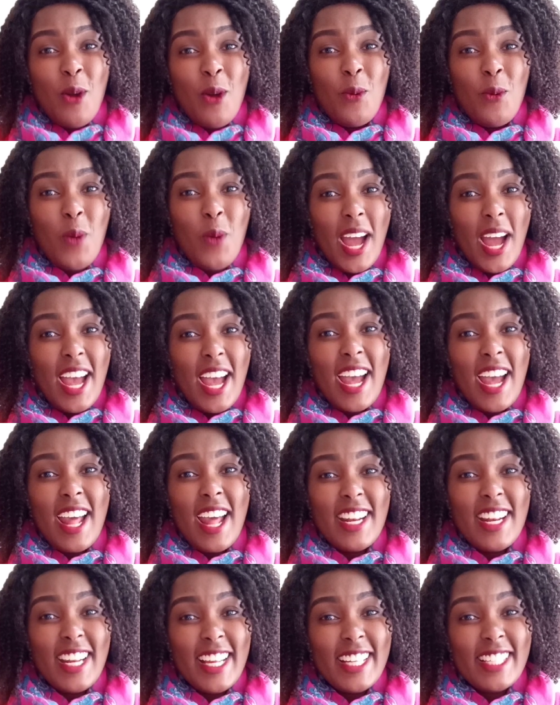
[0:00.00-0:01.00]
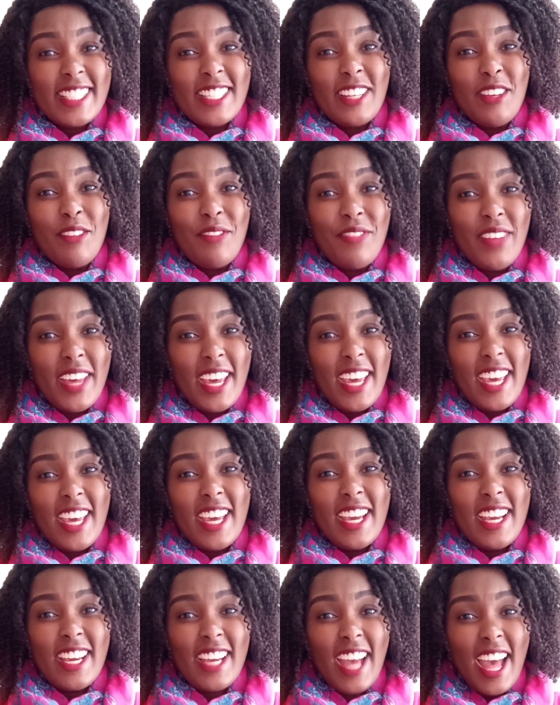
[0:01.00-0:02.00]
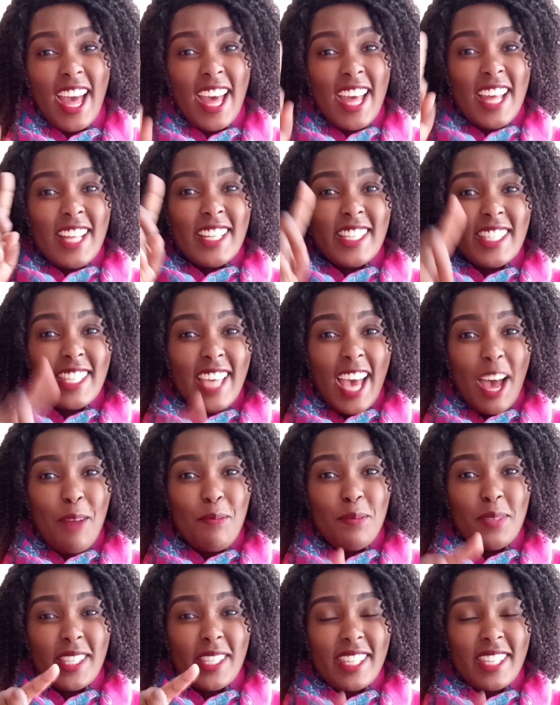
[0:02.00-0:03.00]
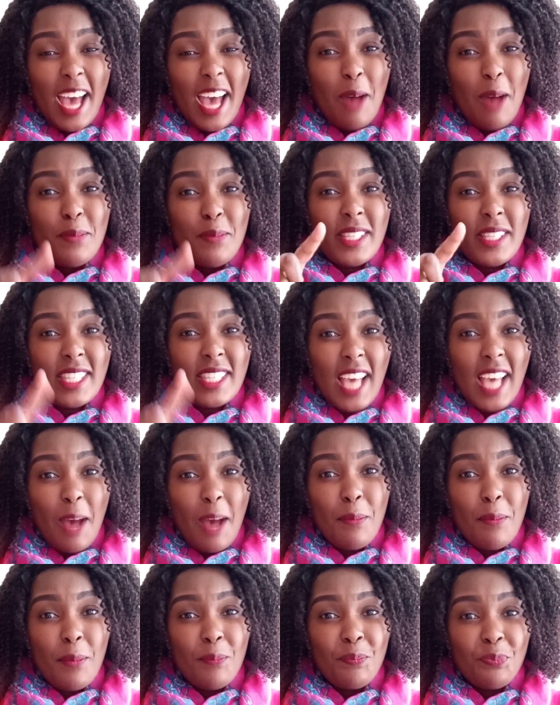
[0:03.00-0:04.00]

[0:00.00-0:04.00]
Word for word: one little finger, tap, tap, tap.